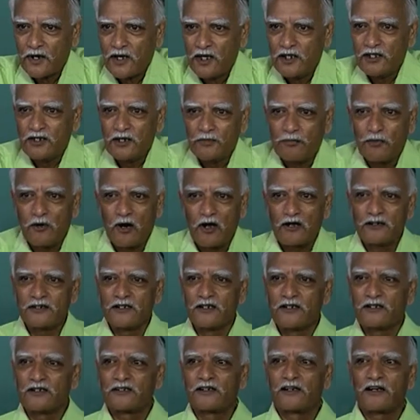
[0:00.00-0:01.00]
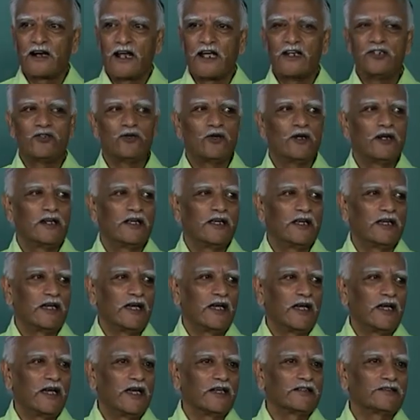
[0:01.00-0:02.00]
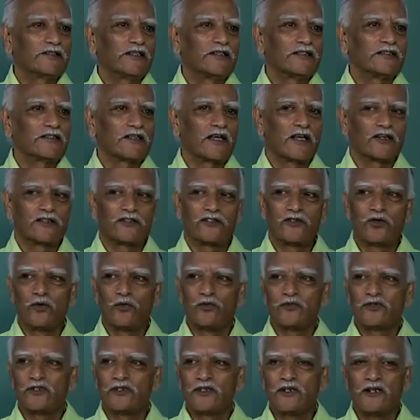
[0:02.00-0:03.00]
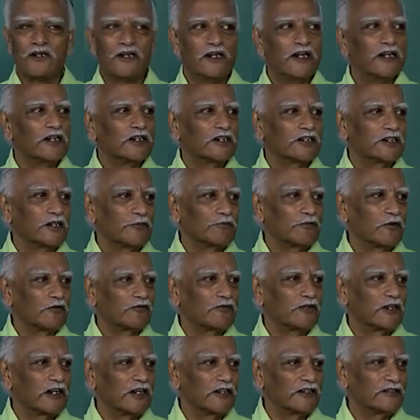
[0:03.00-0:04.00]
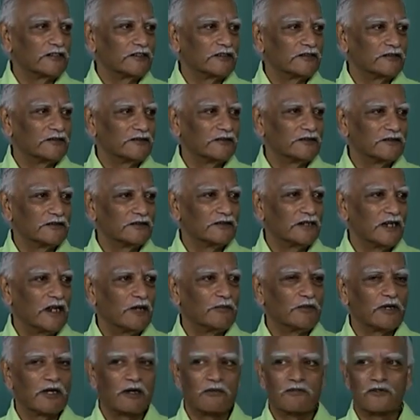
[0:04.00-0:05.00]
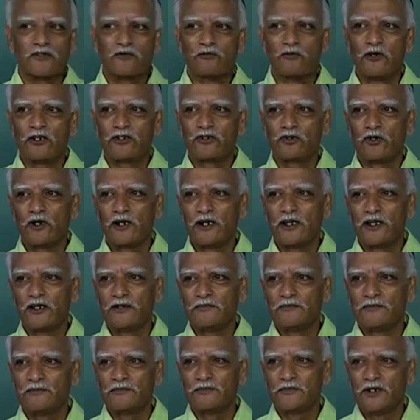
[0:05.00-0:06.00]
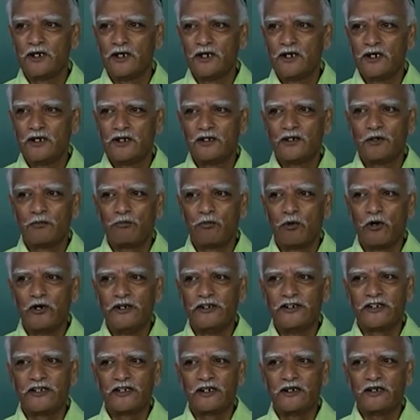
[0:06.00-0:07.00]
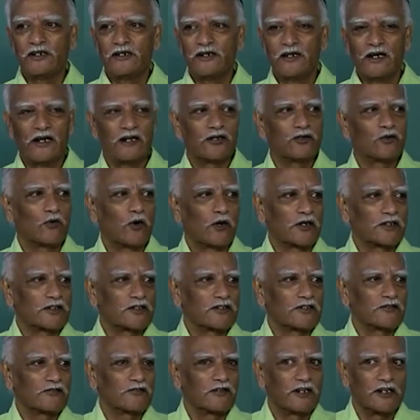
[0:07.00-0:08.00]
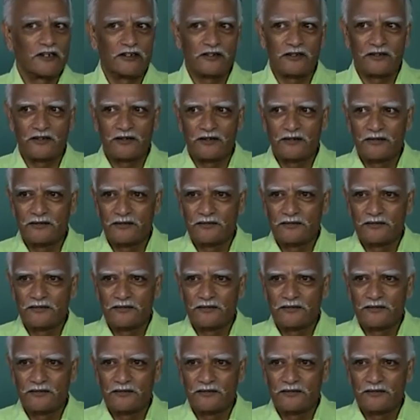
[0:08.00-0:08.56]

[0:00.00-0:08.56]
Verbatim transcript: In the process, gradually Athens assumes leadership of Greece and becomes virtually the political headquarters of Greece,